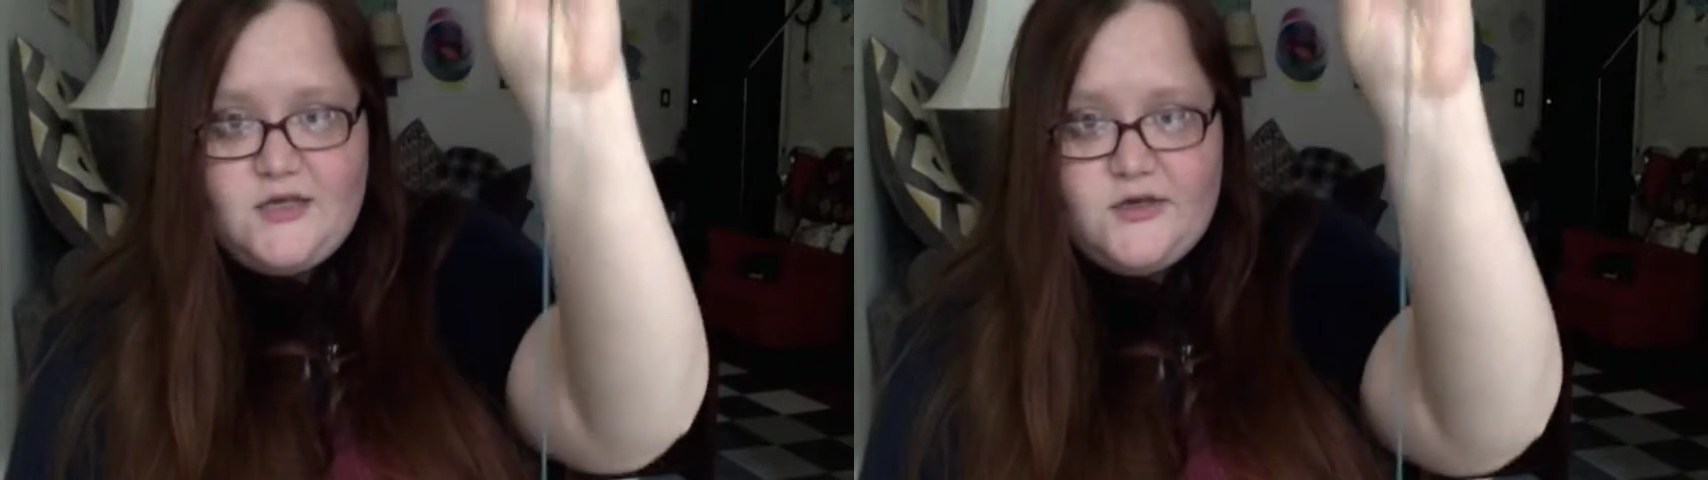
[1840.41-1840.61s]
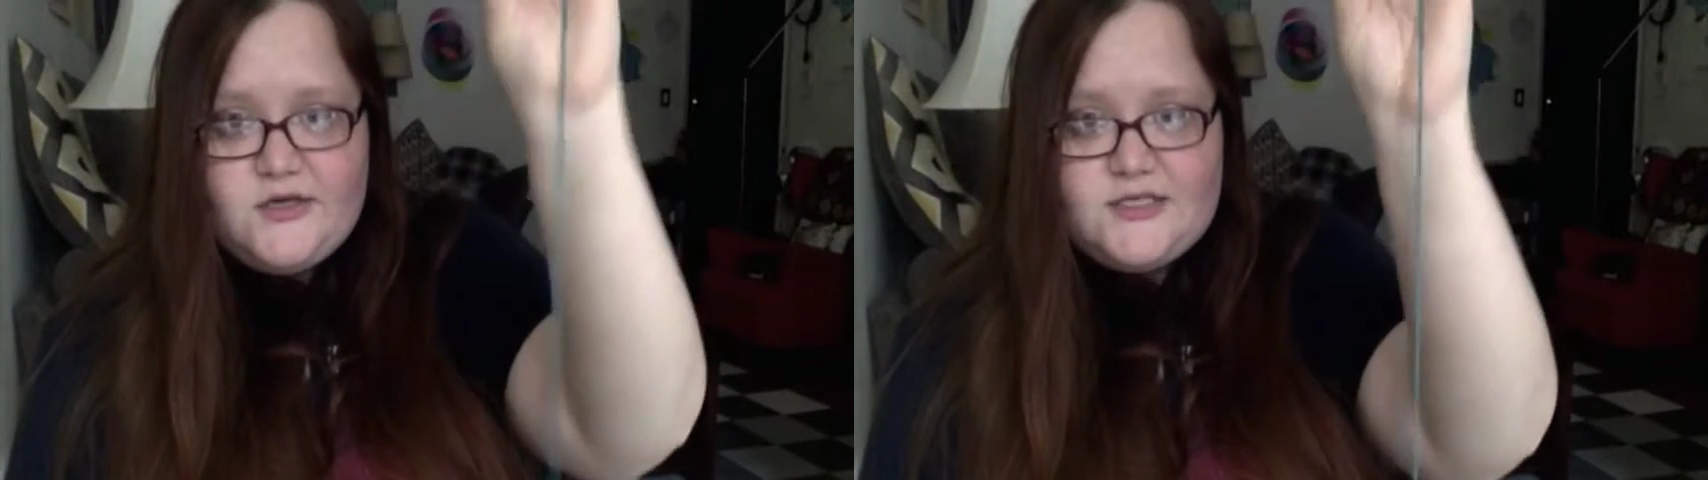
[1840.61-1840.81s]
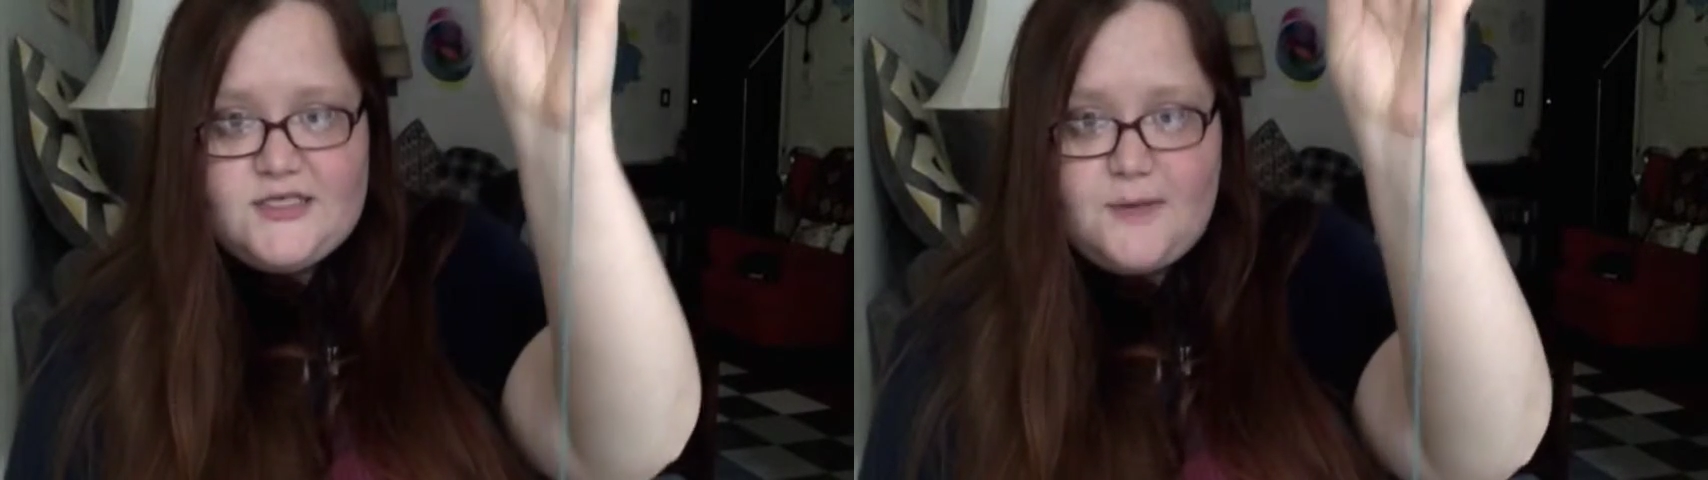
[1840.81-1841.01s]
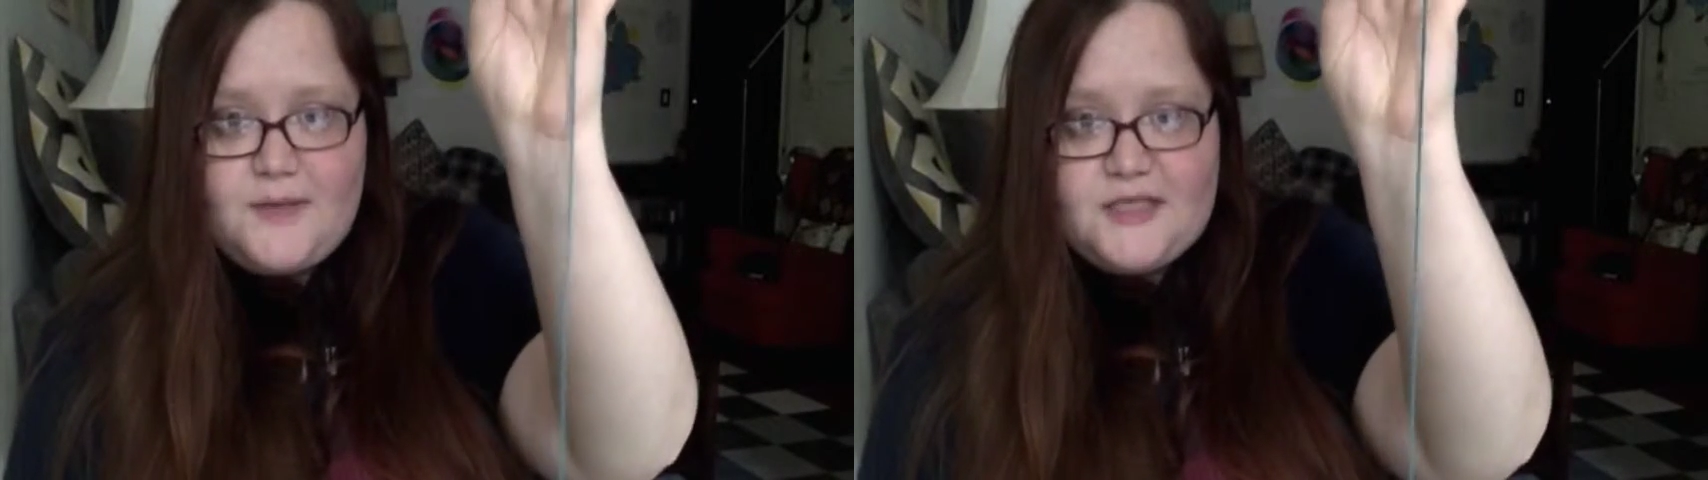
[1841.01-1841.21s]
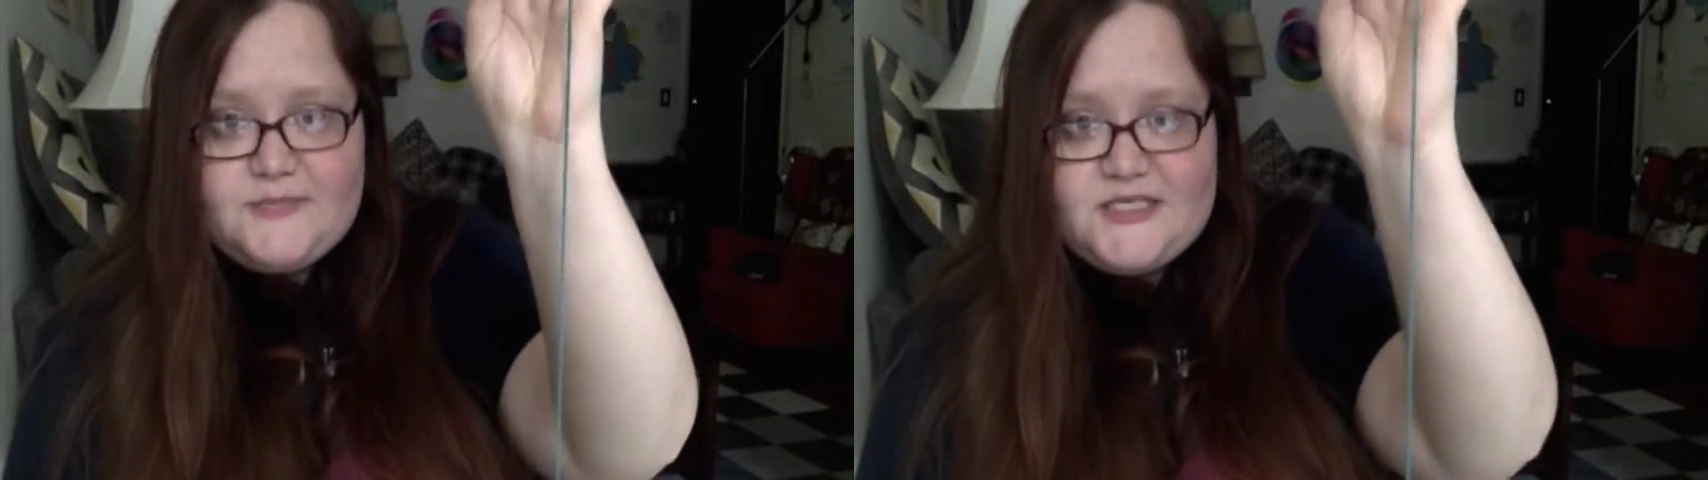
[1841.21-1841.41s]
you can see it up
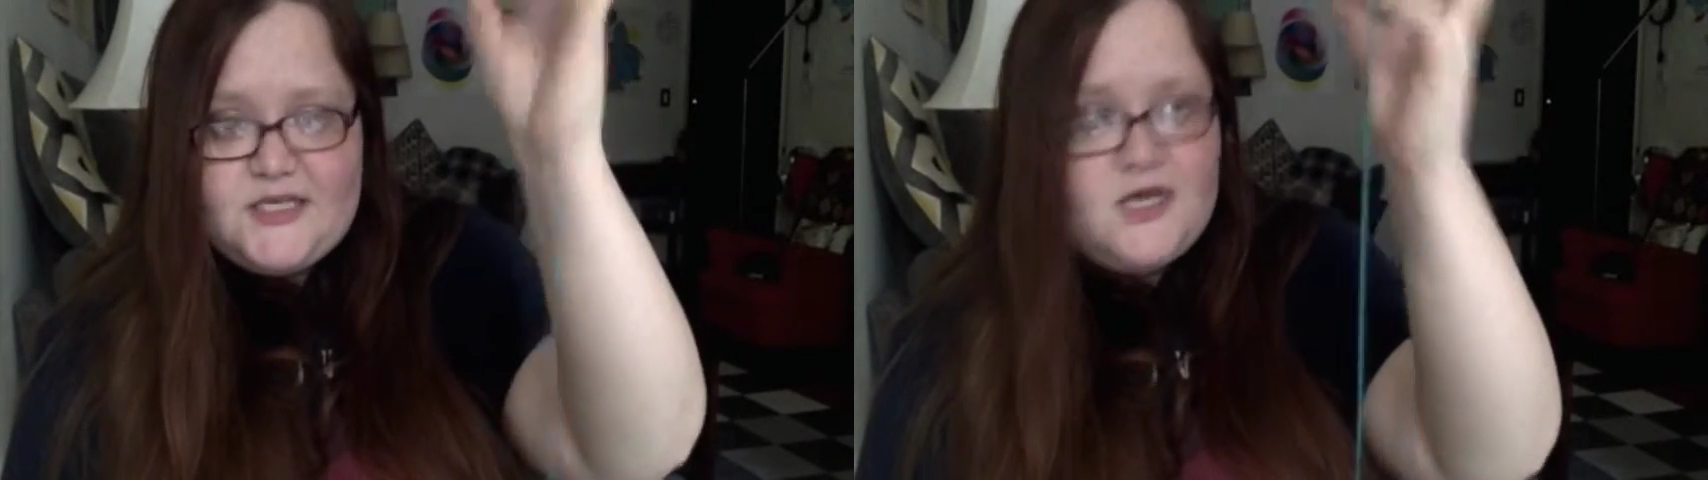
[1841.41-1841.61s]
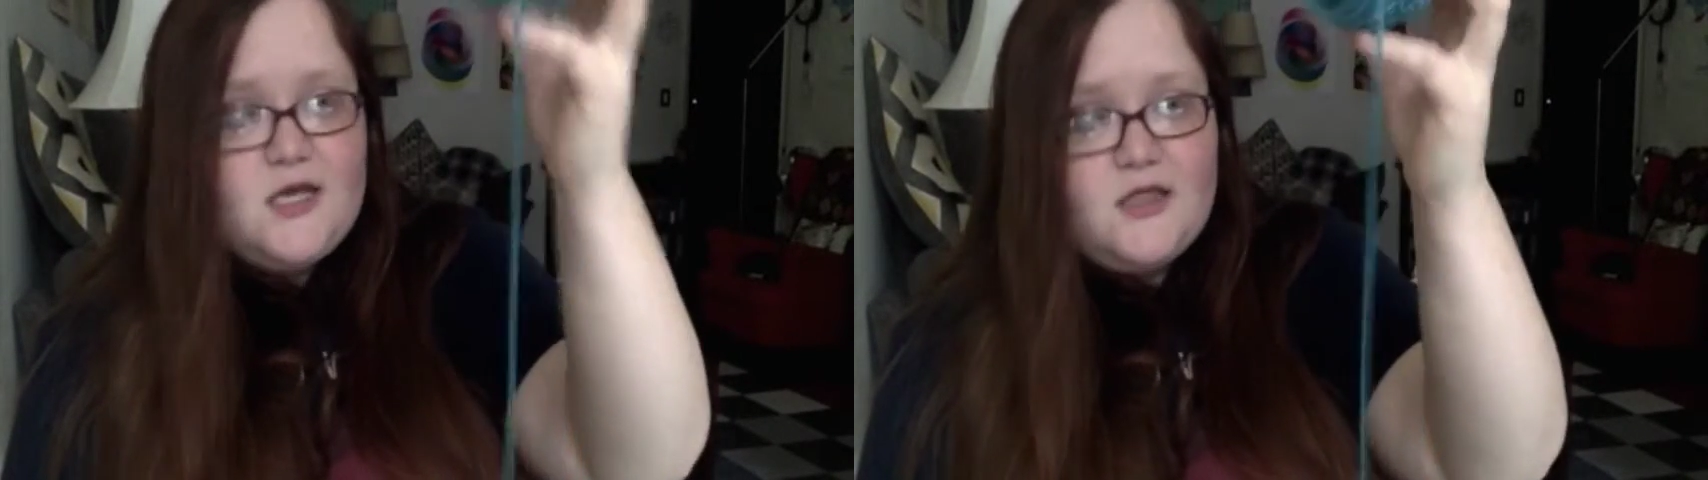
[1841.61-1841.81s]
against my skin.